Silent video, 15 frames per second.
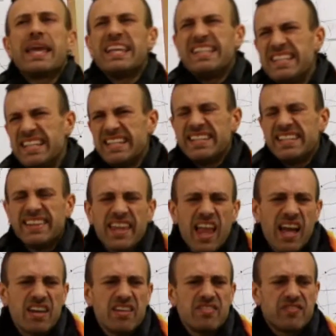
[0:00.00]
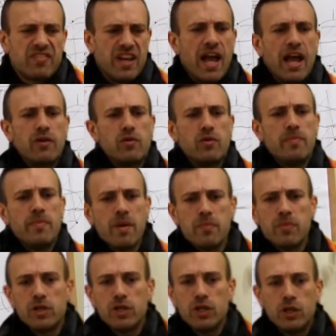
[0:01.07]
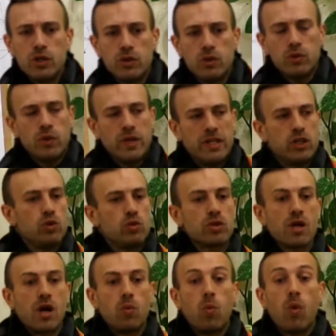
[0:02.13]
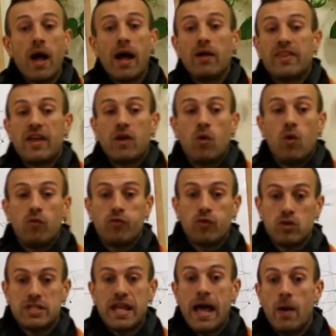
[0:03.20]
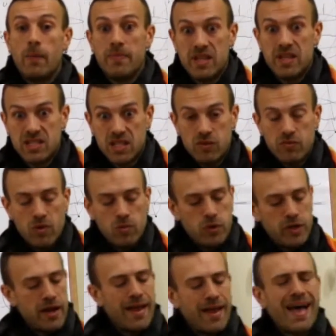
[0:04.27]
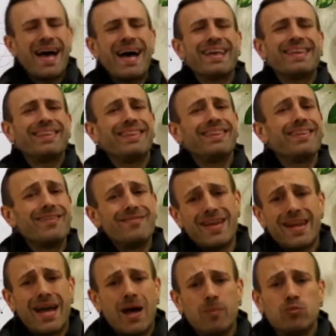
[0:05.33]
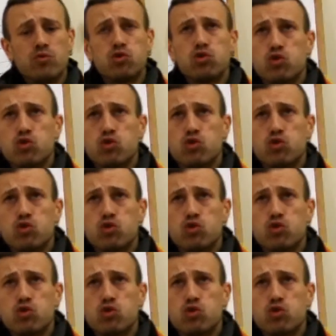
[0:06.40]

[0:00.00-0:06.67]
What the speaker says: 18 in Life, and I Remember You, and Youth Gone Wild, that whole first album that Skid Row put out. I love that album